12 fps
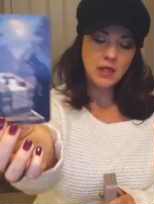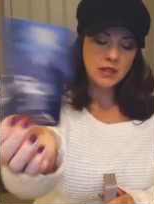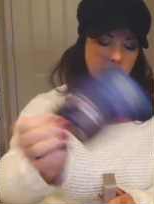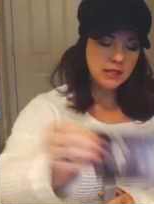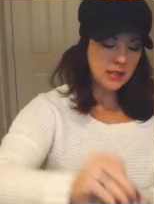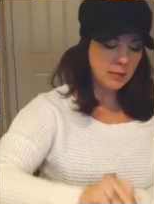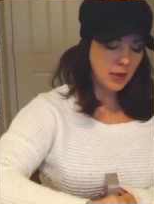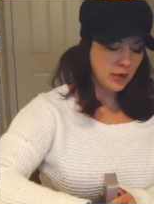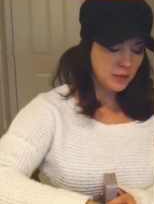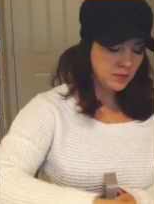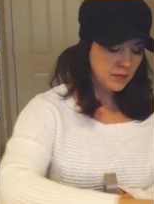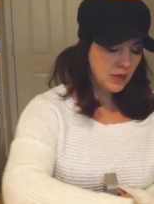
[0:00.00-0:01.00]
in
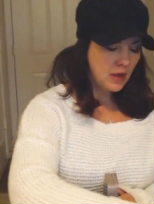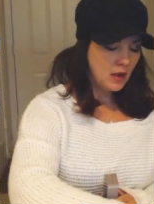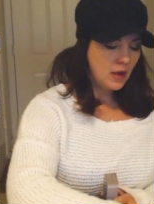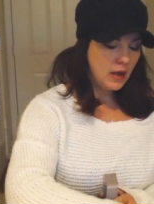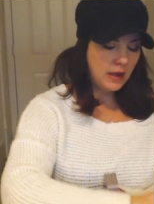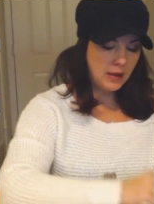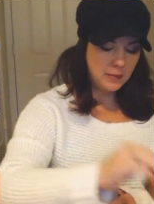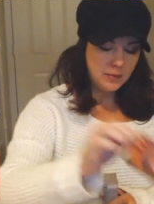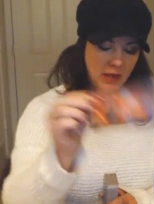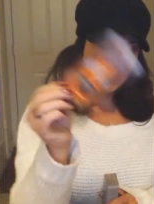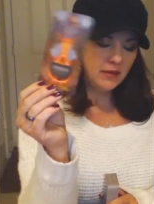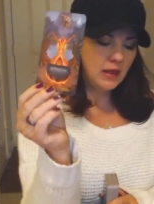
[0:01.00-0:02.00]
December.
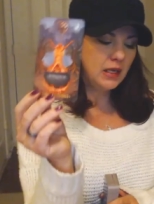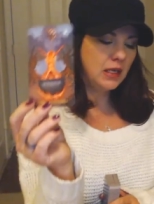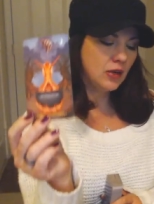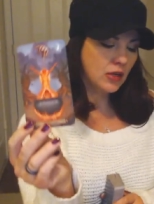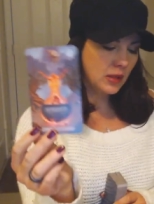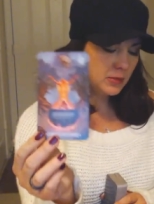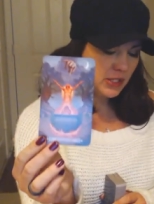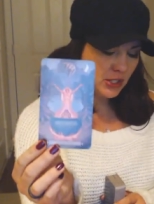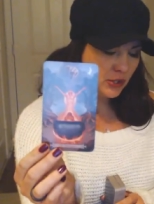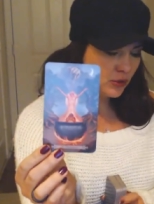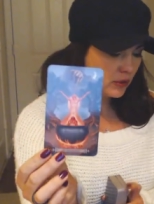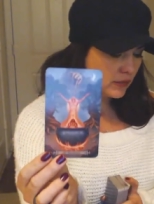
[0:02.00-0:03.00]
Um, and then here comes
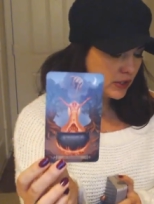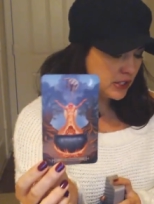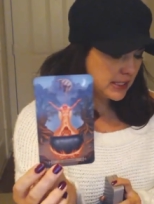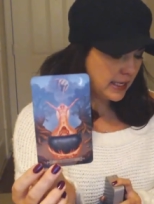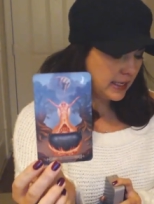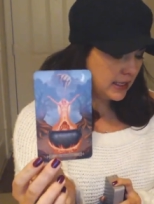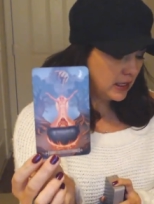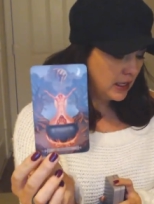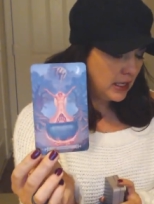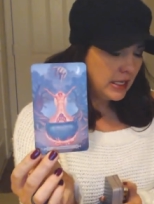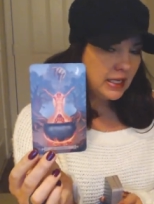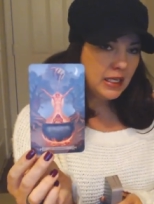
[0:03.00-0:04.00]
the universe saying,
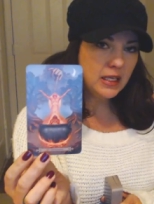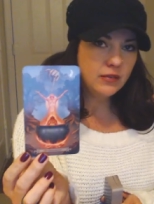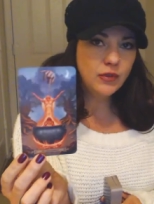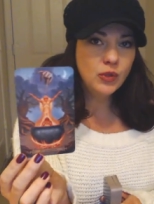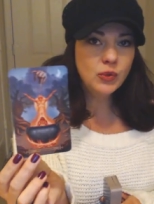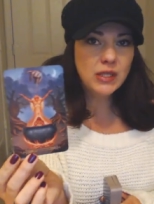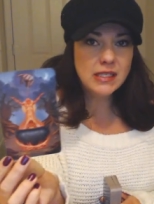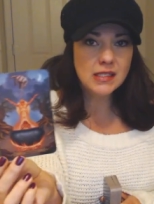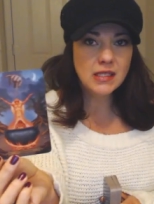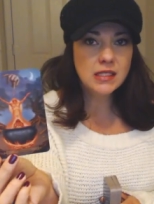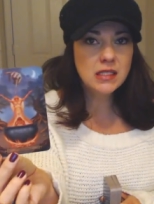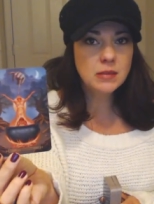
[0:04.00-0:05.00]
if you
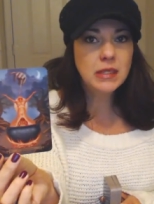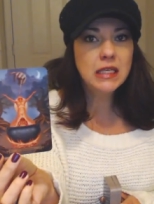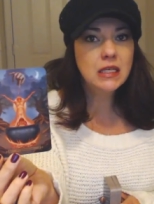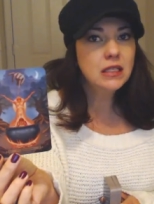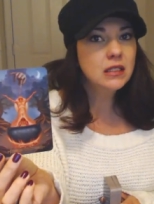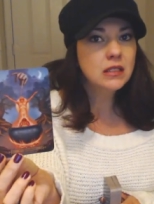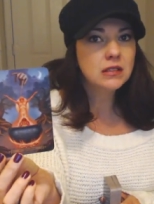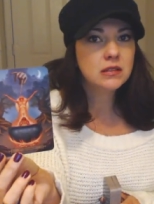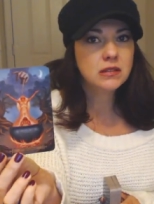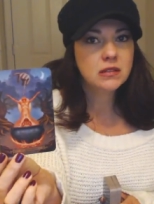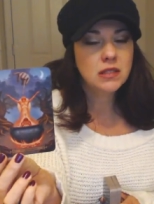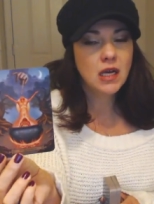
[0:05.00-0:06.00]
listen to me,
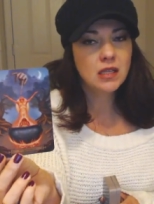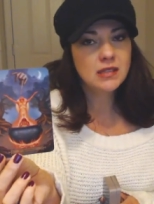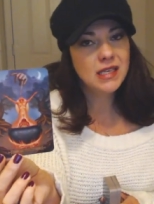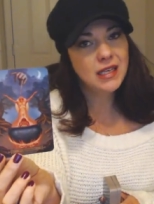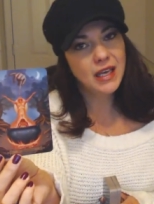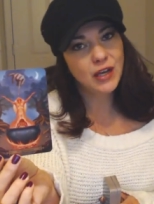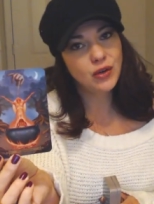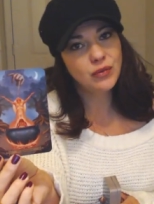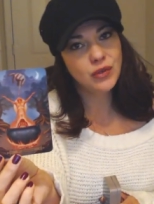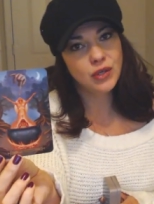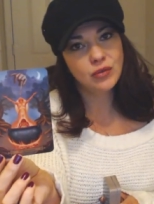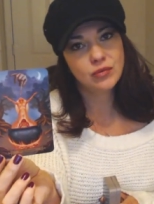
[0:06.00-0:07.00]
I'll take care
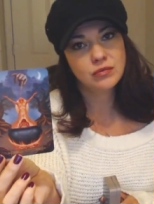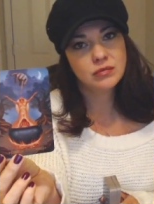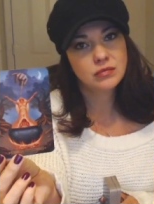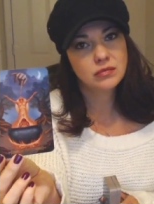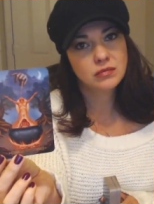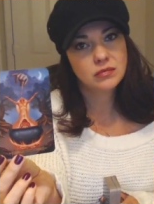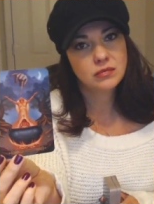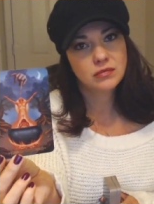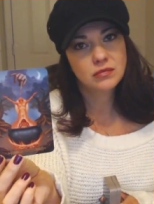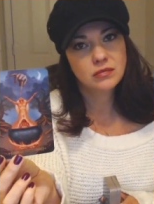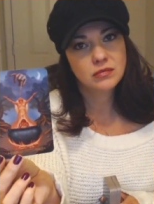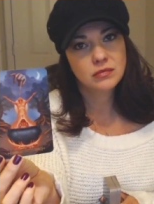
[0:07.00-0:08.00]
of you.
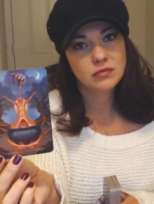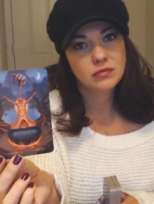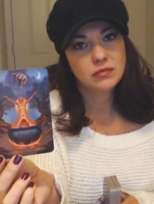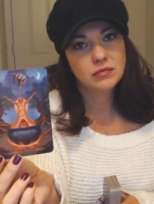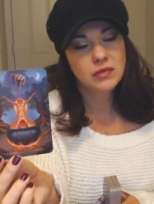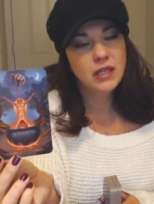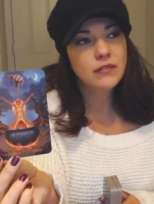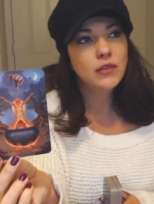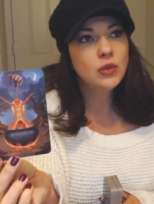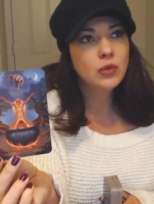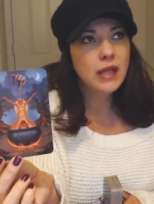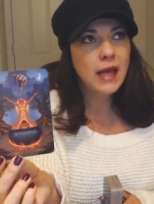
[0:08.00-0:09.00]
If
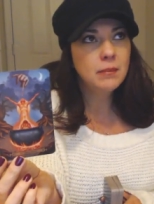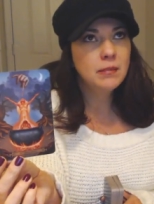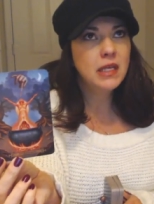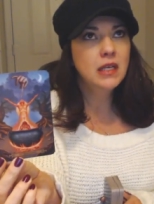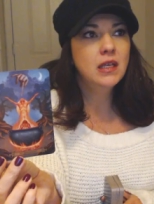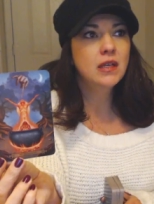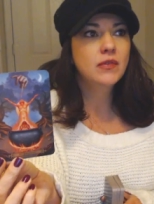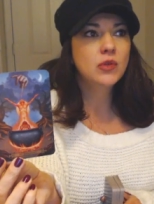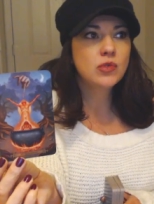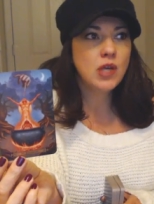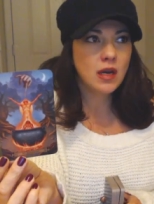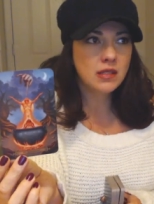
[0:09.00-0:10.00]
you let me, if
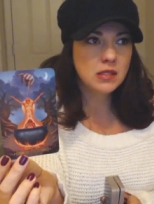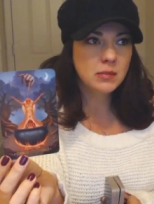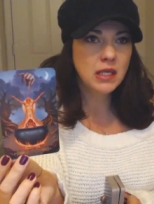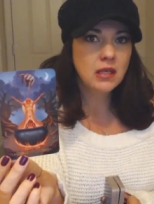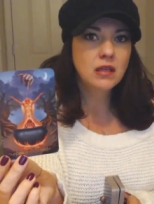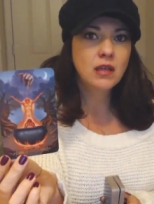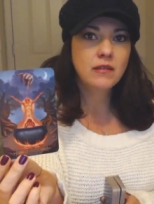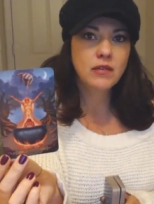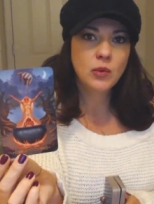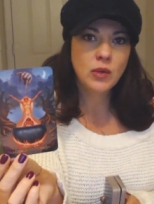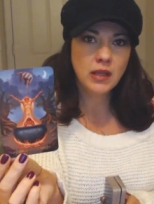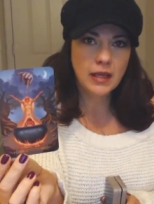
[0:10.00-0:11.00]
you talk to me,
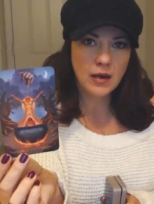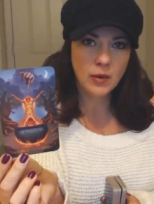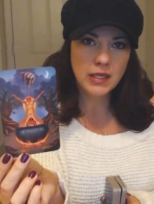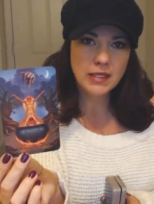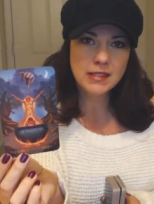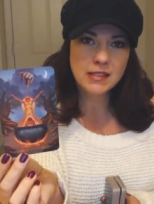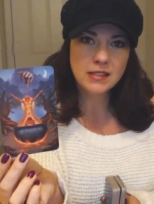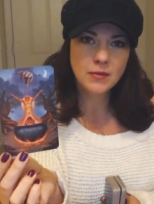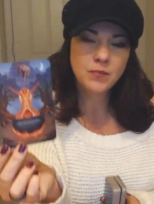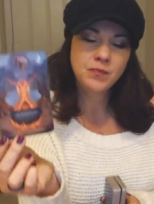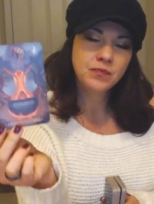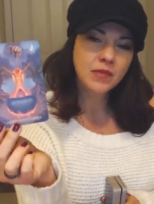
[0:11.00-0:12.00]
if you allow it,
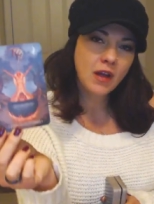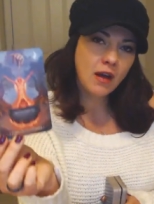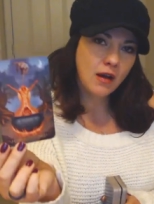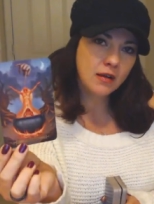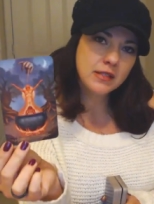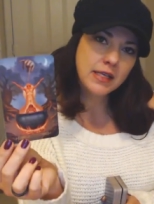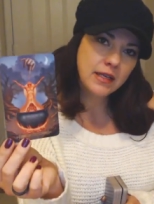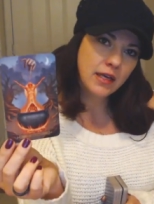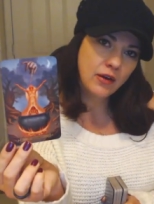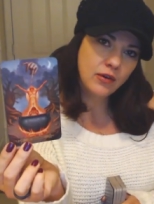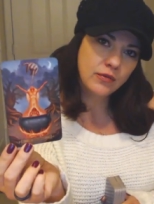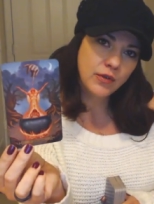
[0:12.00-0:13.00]
I'll take
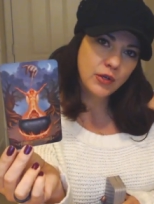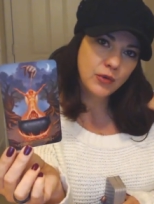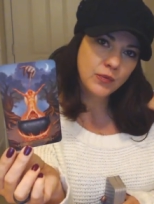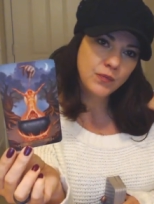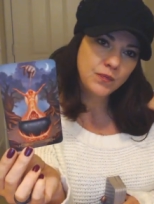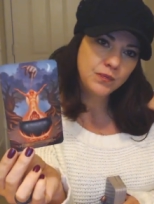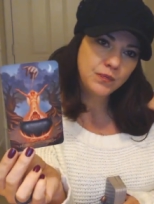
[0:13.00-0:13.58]
care of you.